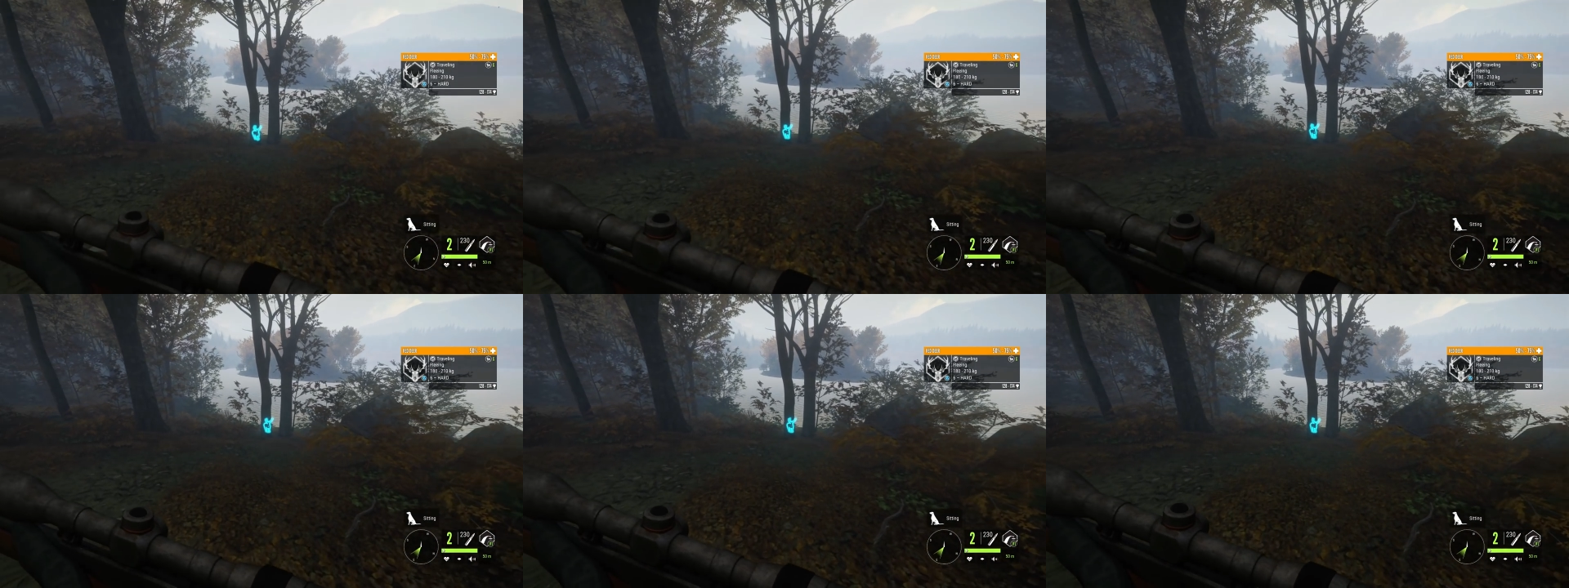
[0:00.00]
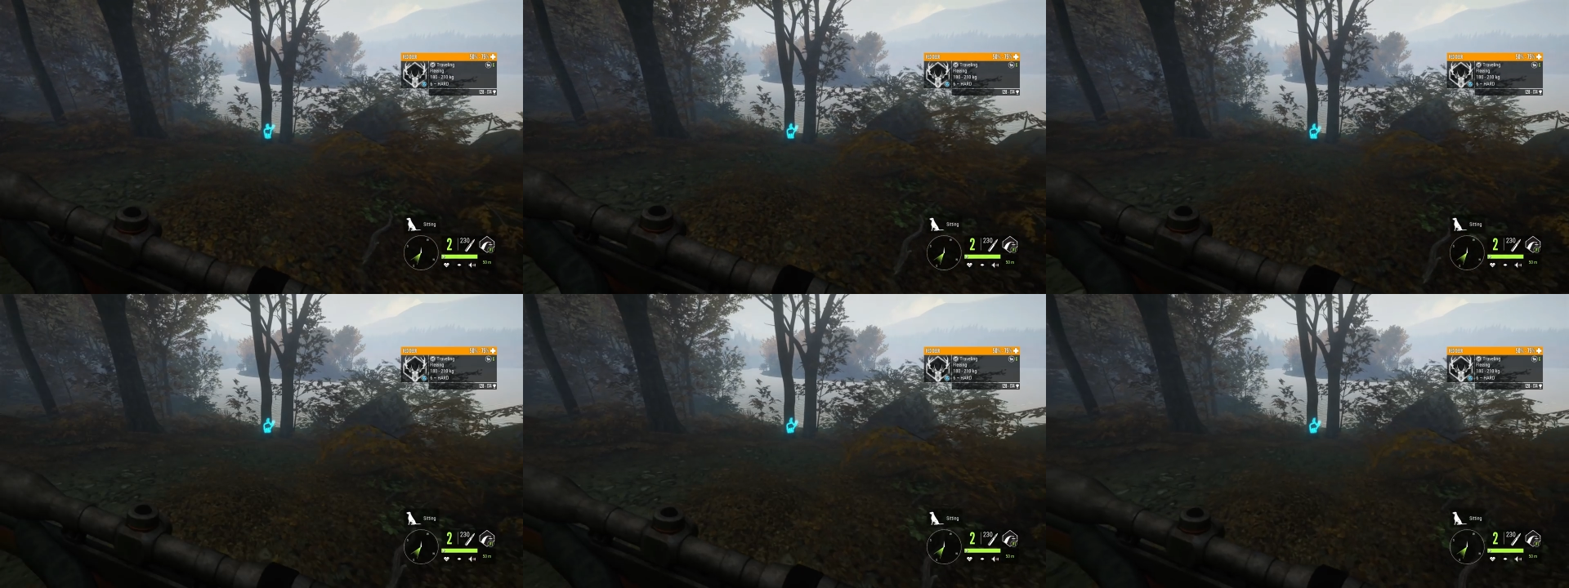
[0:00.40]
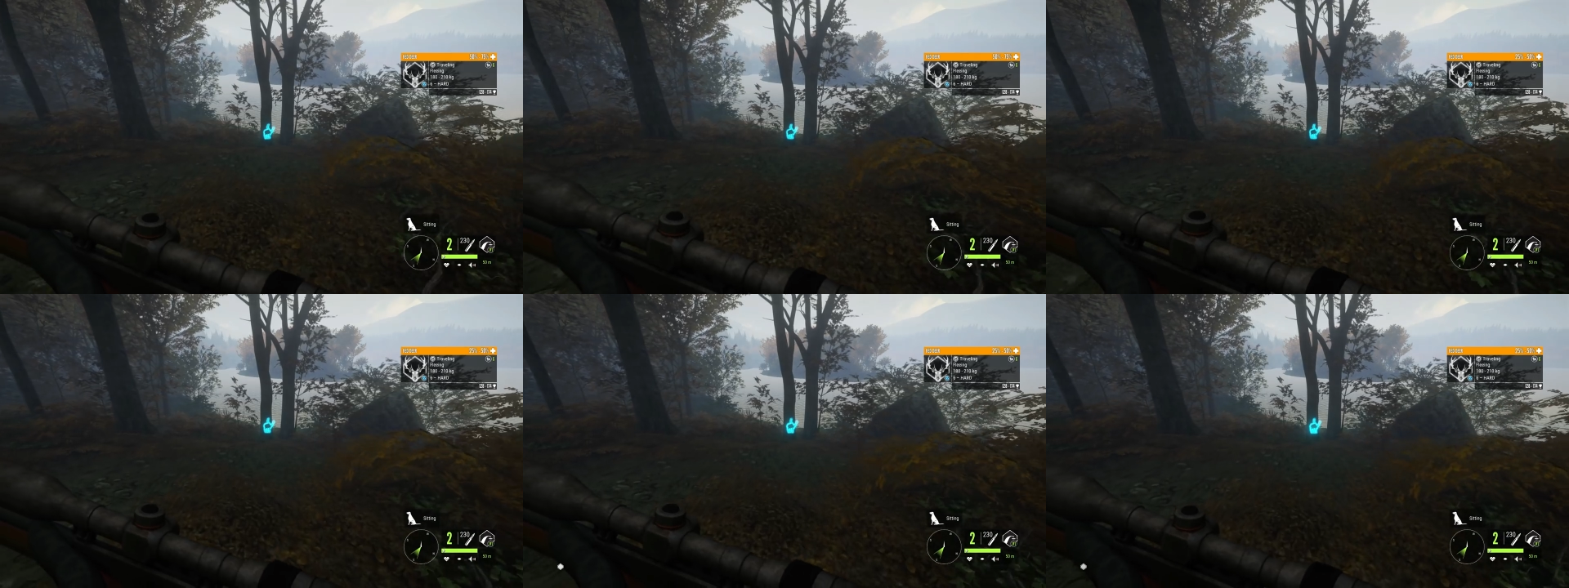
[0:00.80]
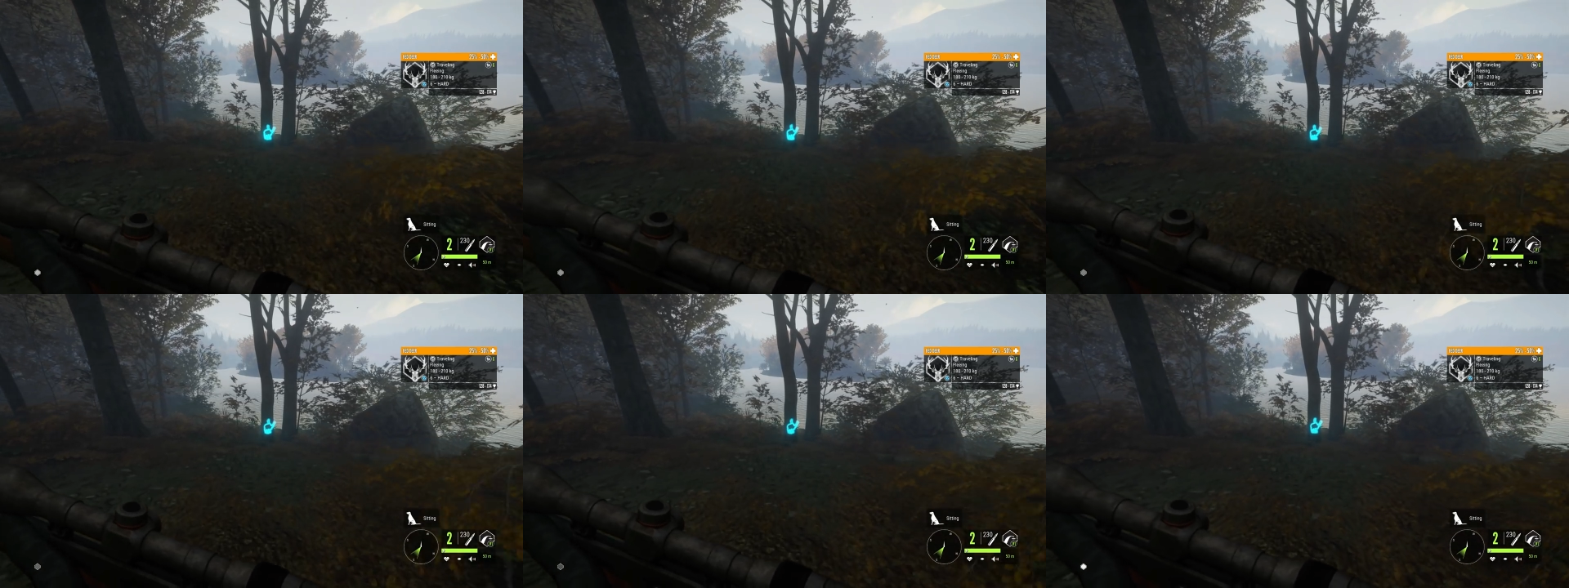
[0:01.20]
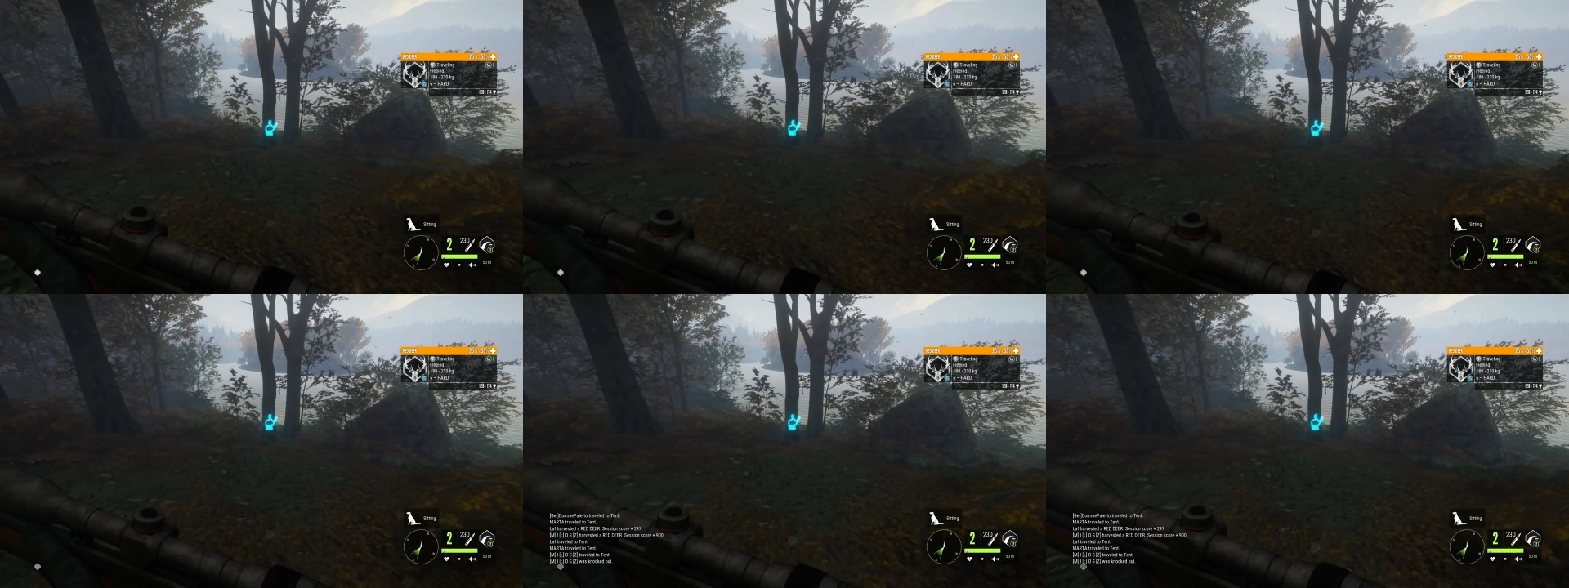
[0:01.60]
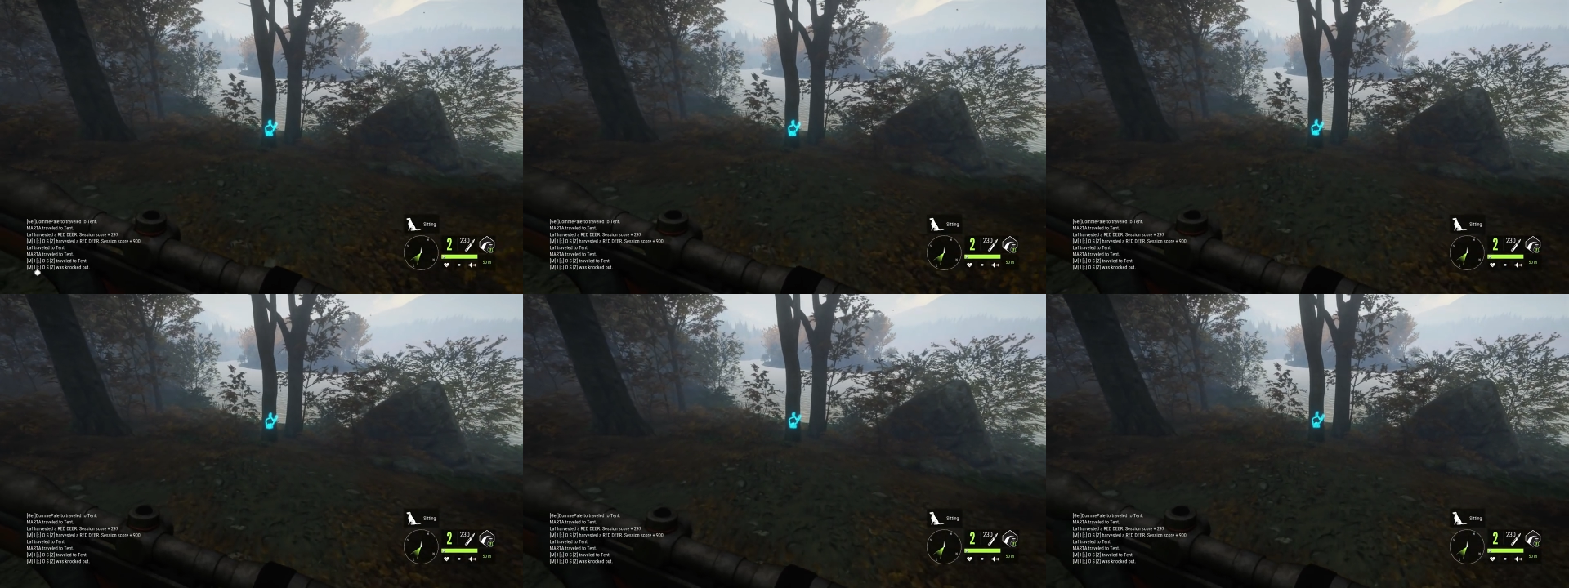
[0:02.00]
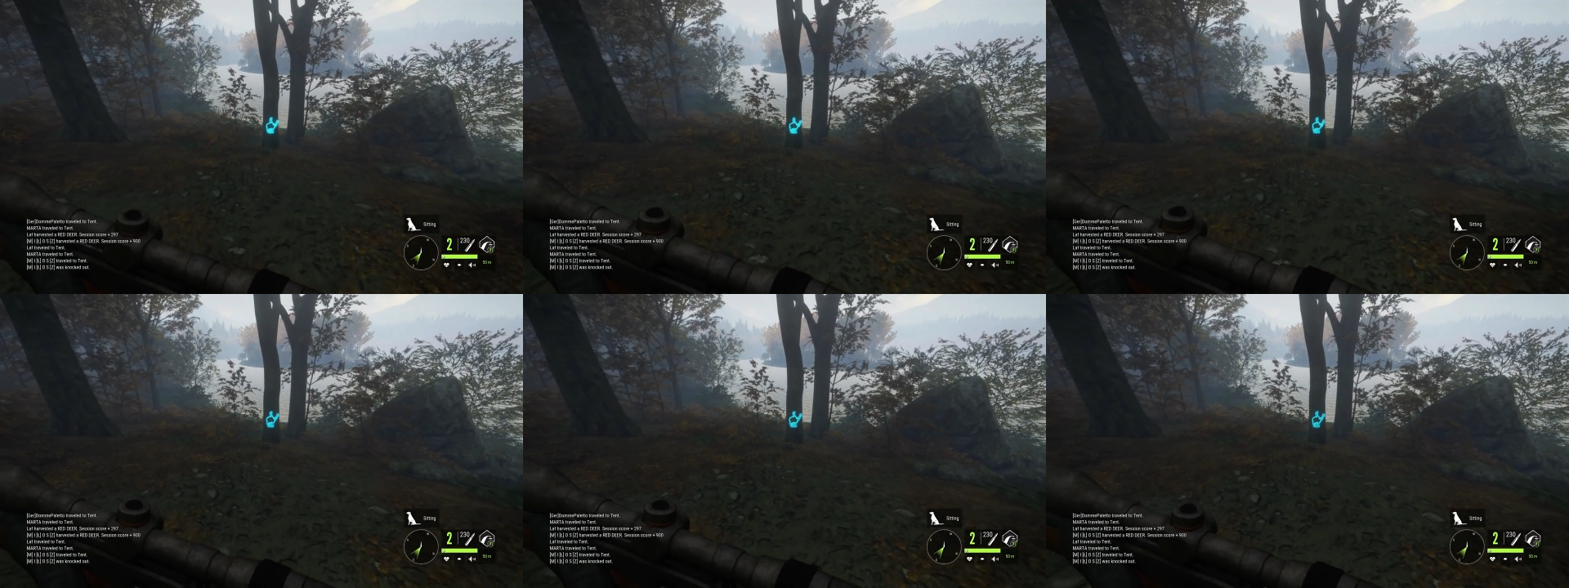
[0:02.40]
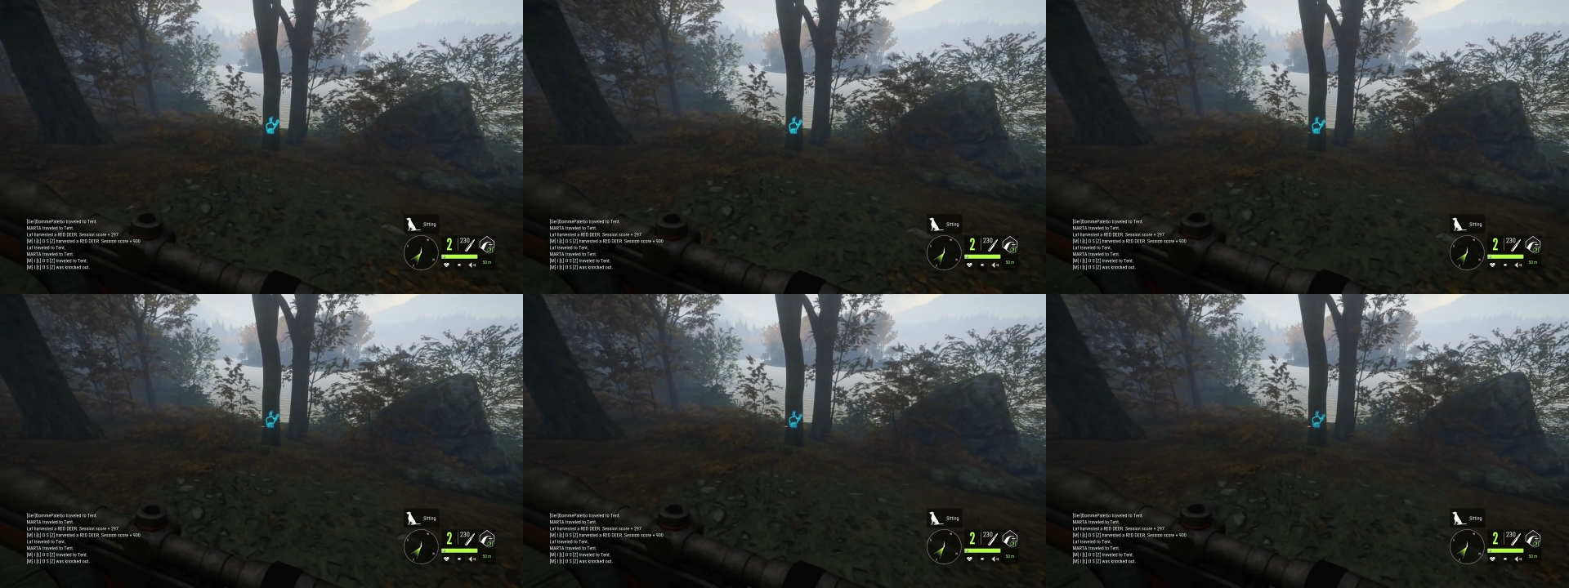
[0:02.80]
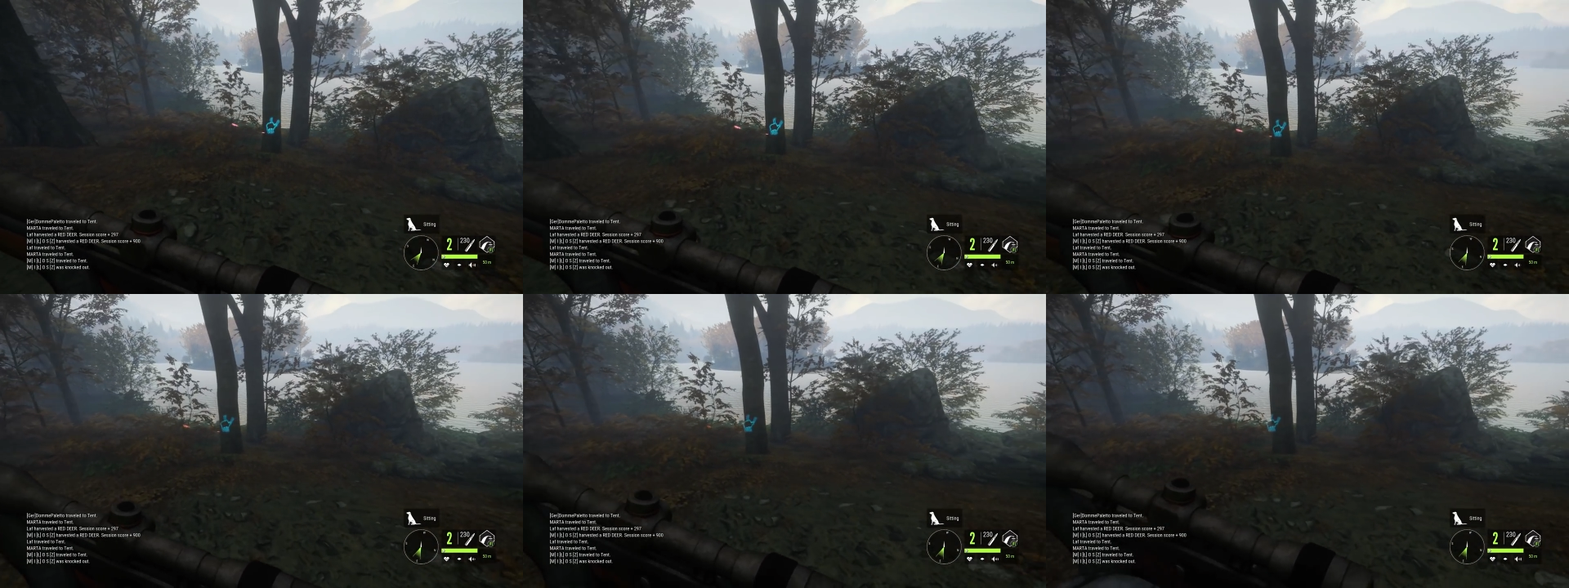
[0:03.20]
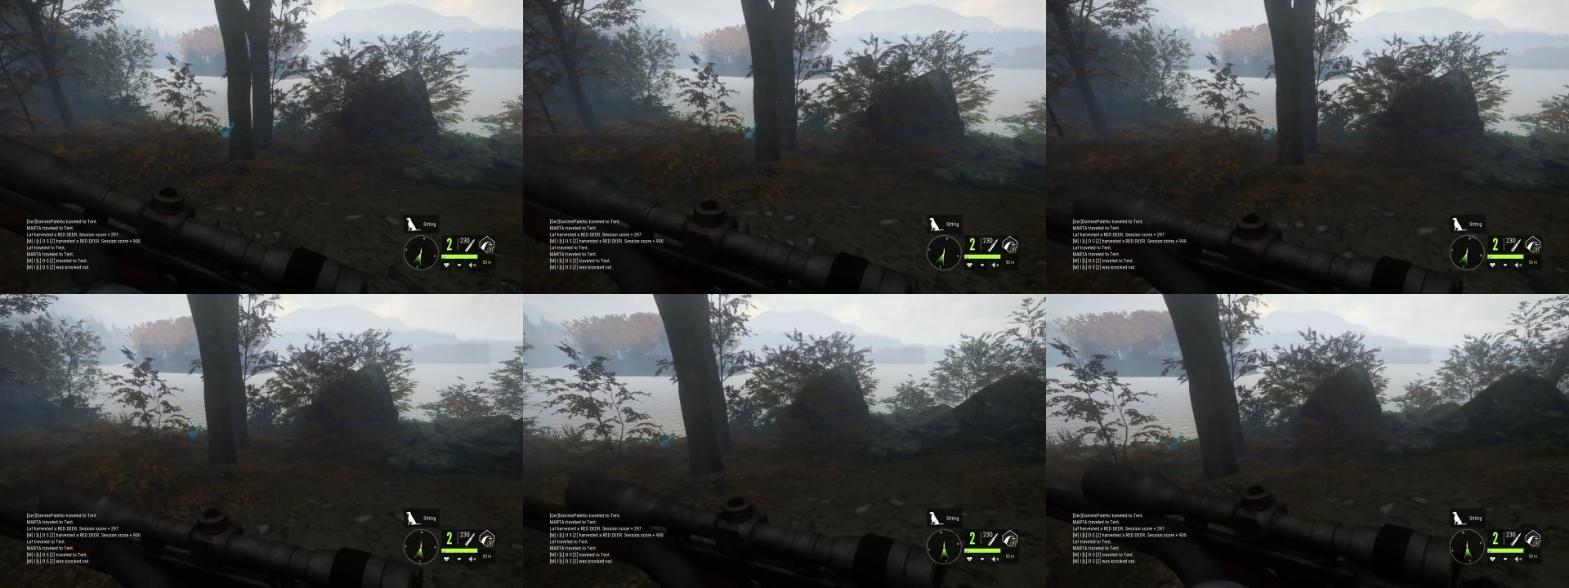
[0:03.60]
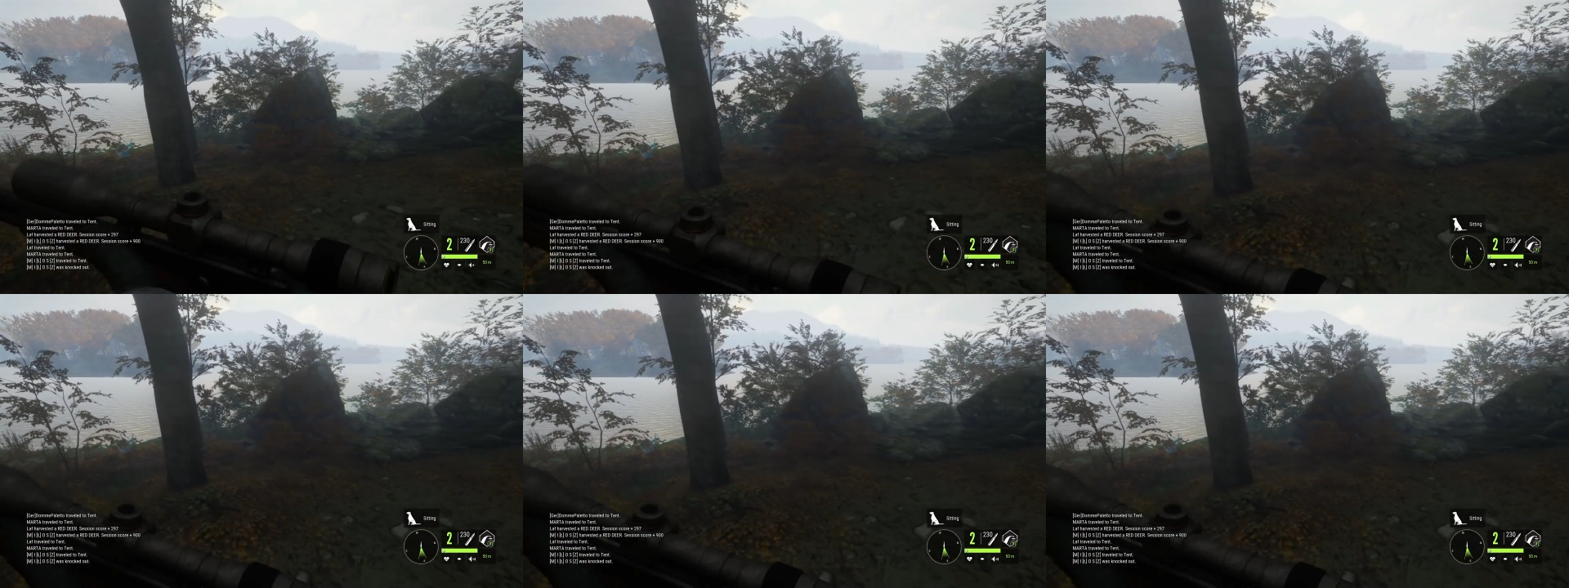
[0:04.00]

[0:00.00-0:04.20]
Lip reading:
Nobody's mouth can be seen.